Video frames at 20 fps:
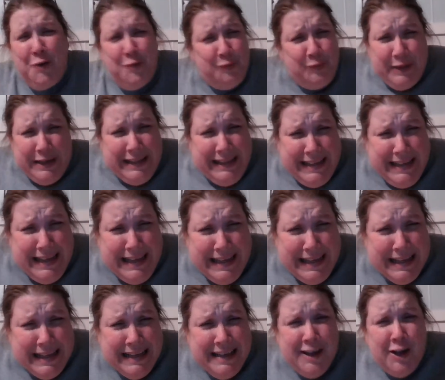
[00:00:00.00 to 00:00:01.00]

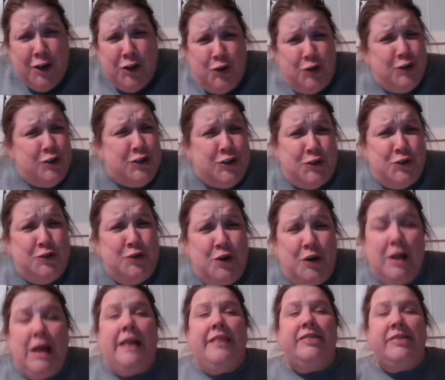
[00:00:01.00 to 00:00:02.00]
Really? You're
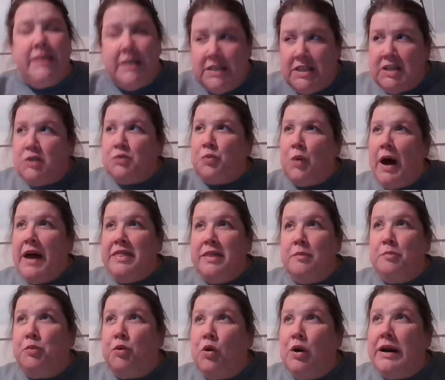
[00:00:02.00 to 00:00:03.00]
student? This is why the
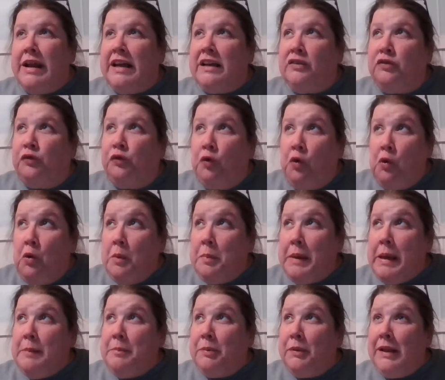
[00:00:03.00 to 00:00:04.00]
board has 4
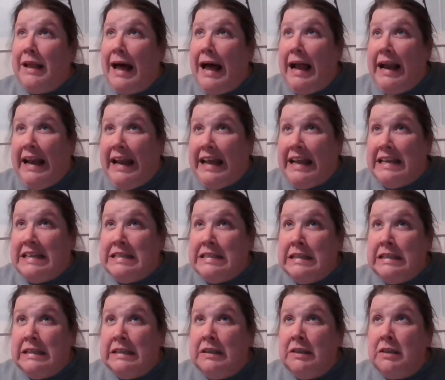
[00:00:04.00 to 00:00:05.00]
people on it.
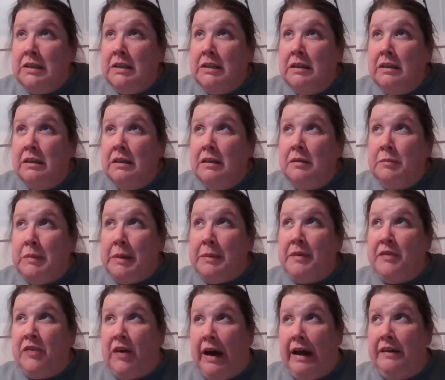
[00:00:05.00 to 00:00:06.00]
Maybe
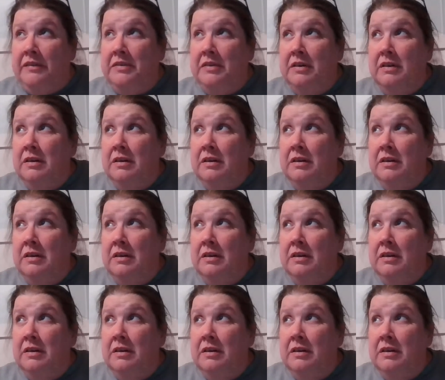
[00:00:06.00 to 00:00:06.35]
5.